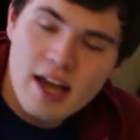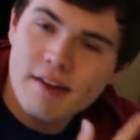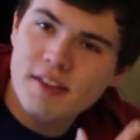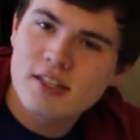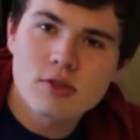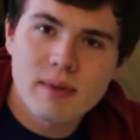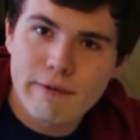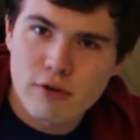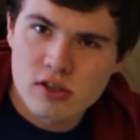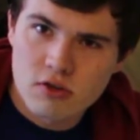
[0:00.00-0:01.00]
If this was my
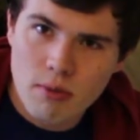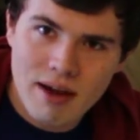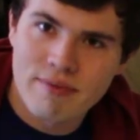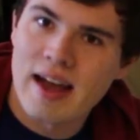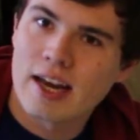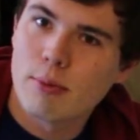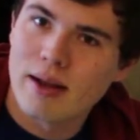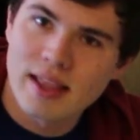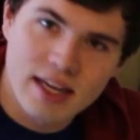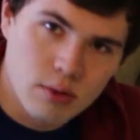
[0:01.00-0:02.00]
first robot vacuum,
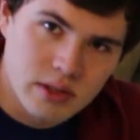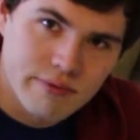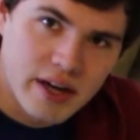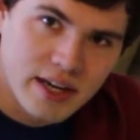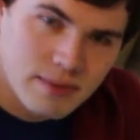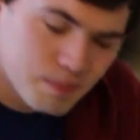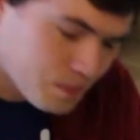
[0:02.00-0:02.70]
I'd think it was fine.